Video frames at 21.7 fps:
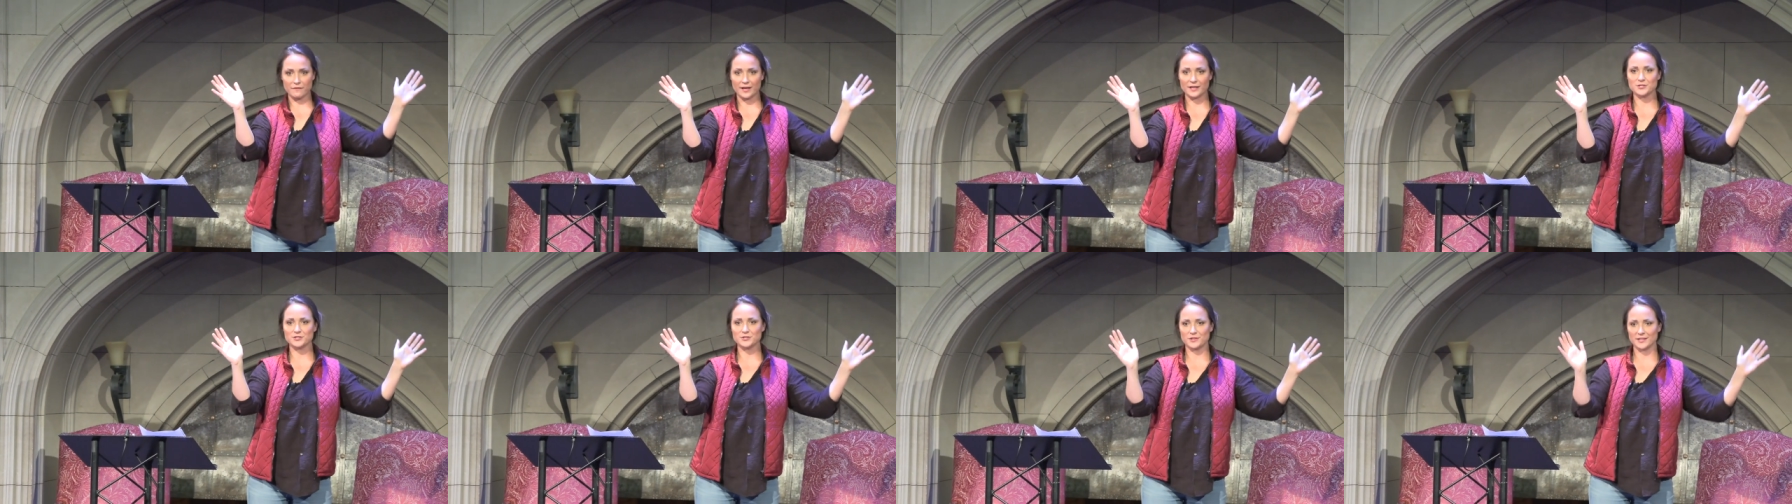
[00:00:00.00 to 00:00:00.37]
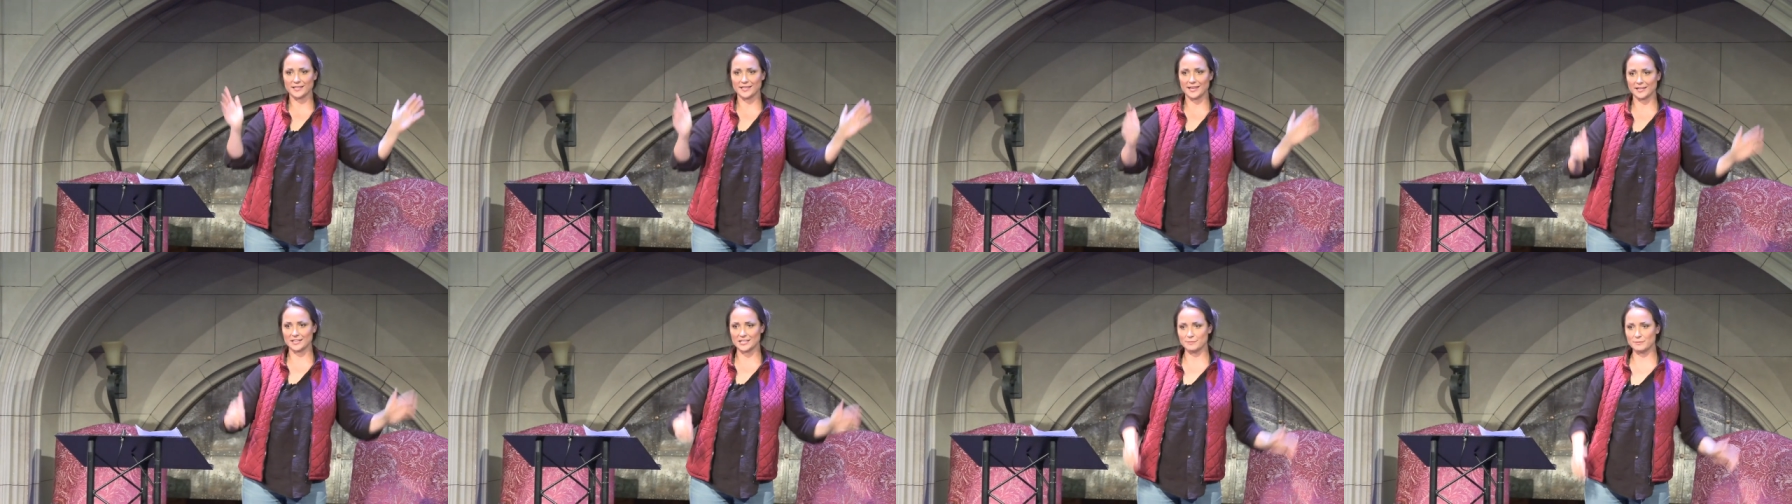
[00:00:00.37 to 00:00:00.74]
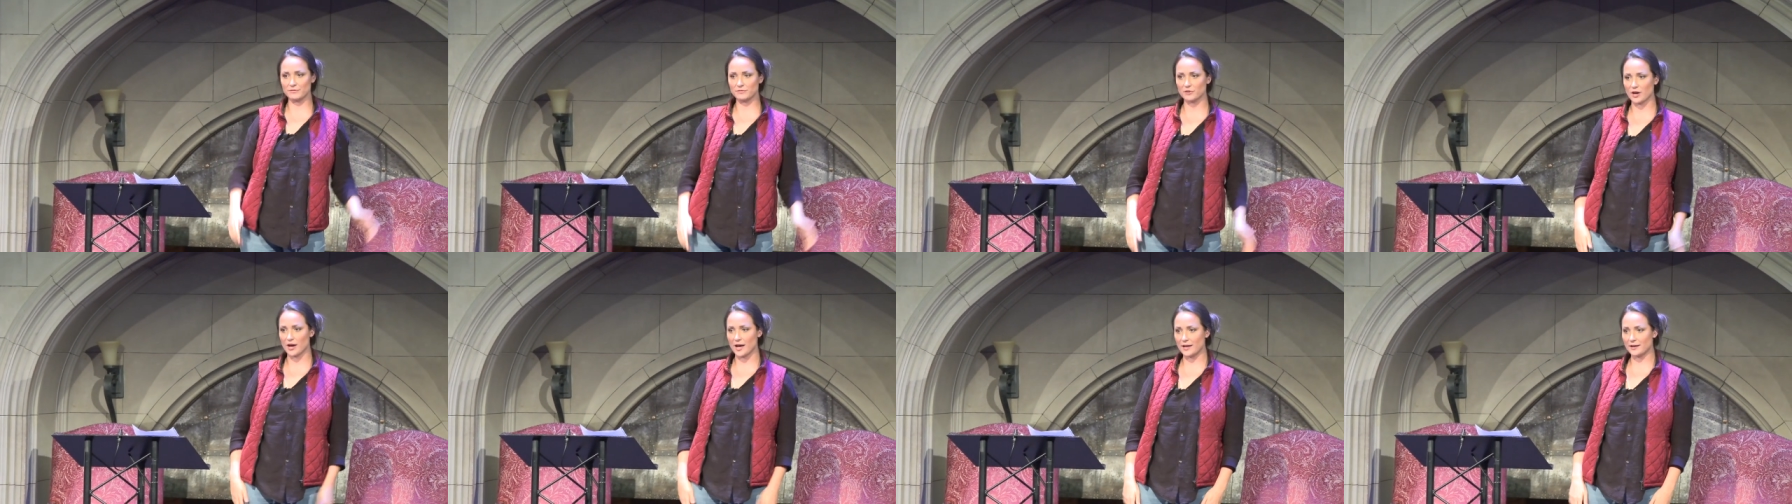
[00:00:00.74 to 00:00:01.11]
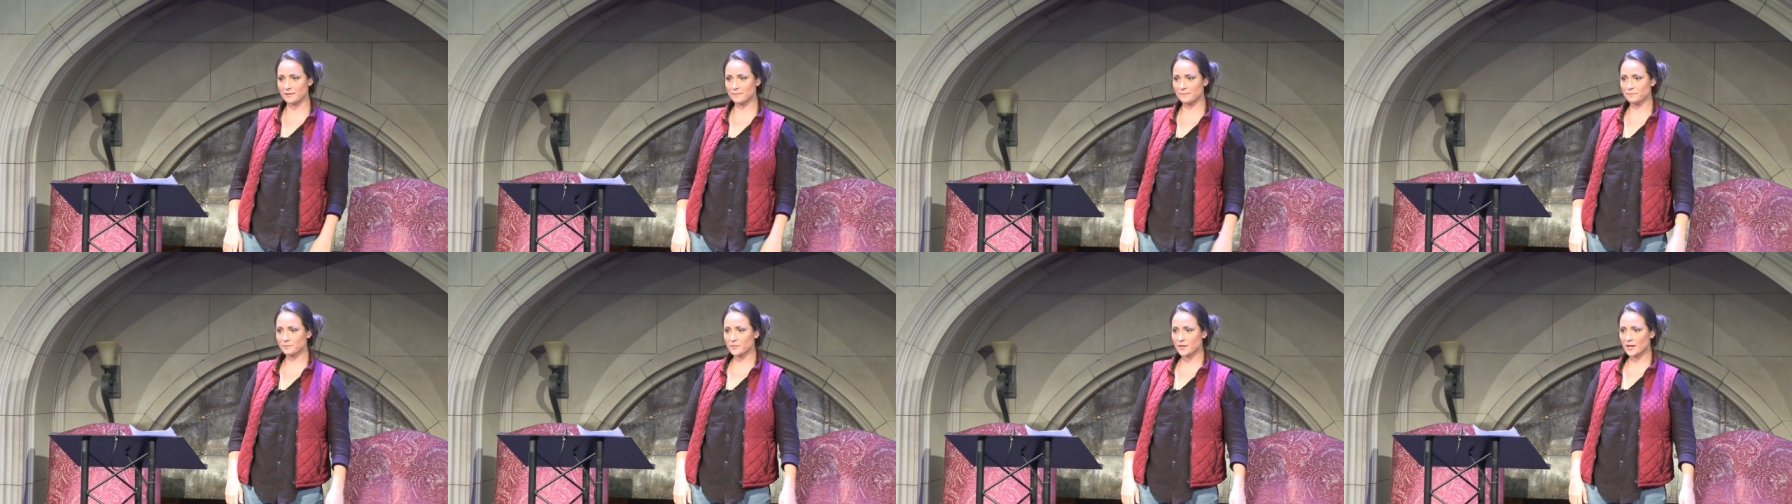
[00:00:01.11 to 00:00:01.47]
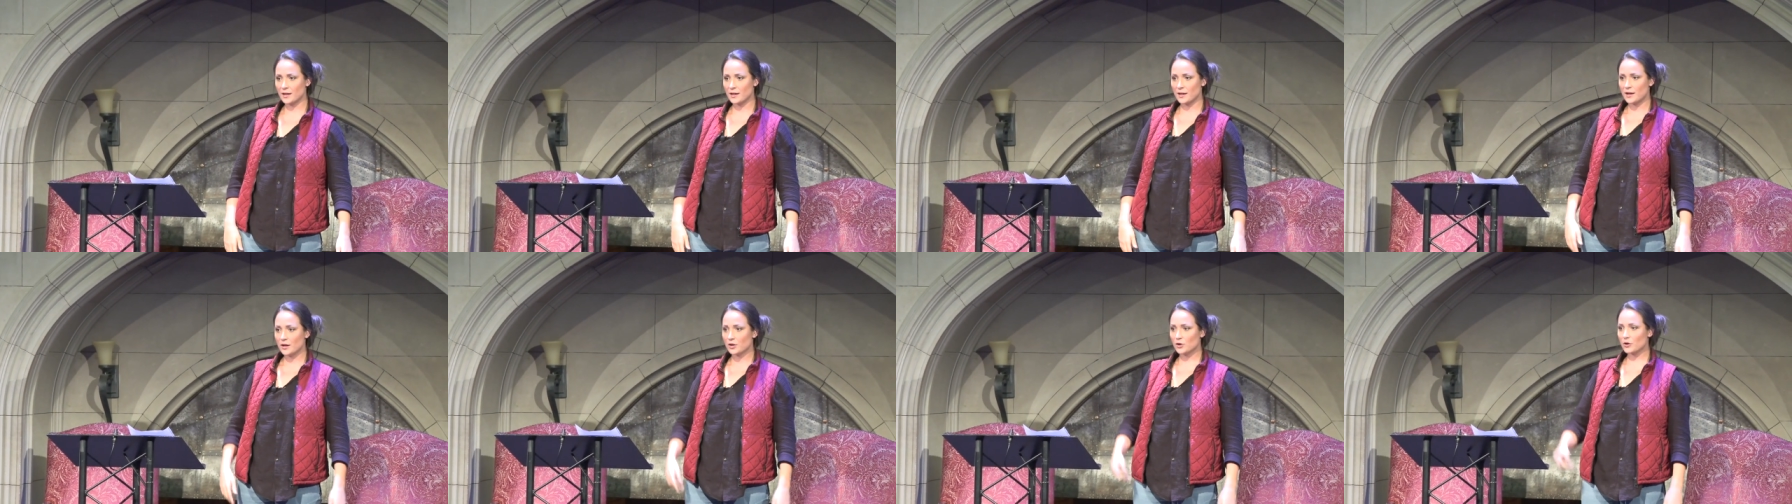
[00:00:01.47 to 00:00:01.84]
unto the kingdom of God.
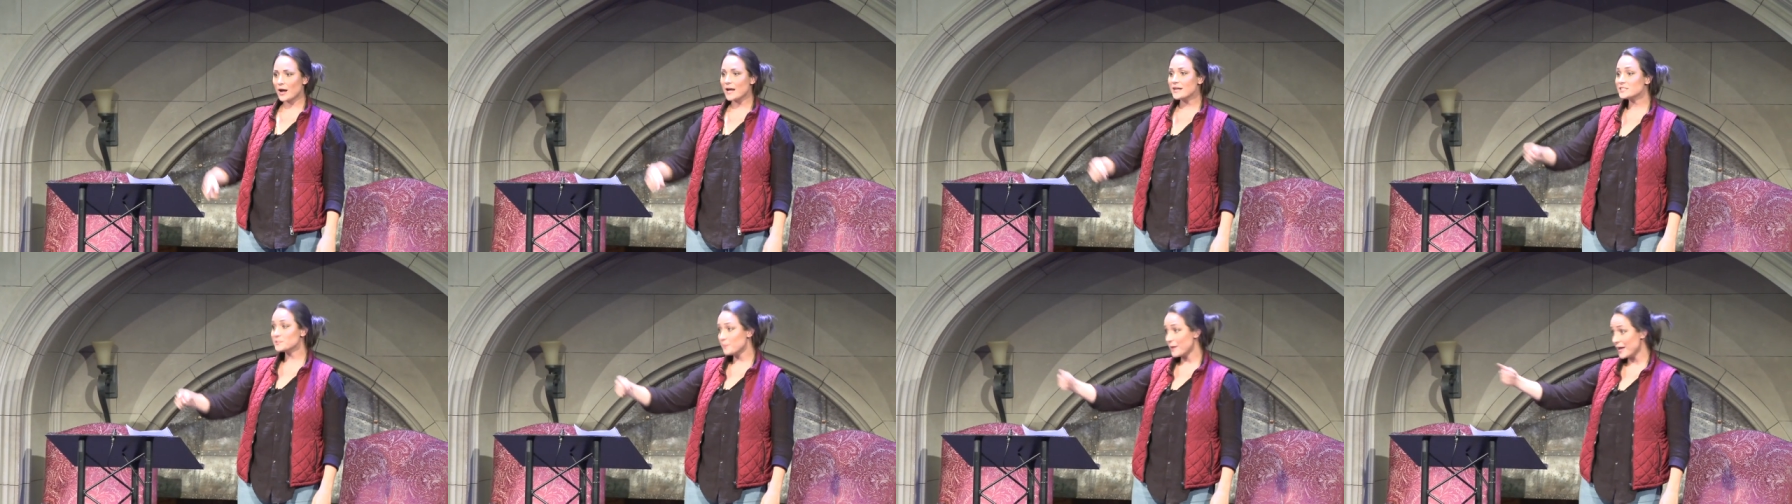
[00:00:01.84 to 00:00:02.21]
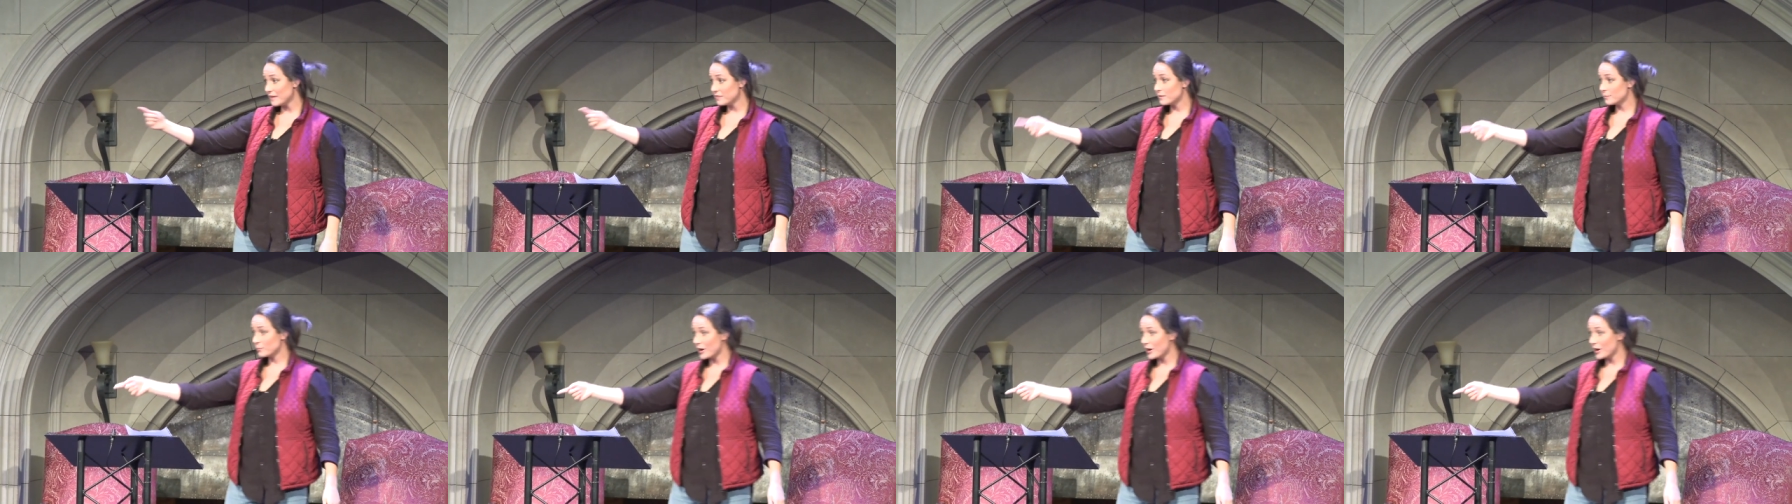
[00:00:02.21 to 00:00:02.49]
Christ paid the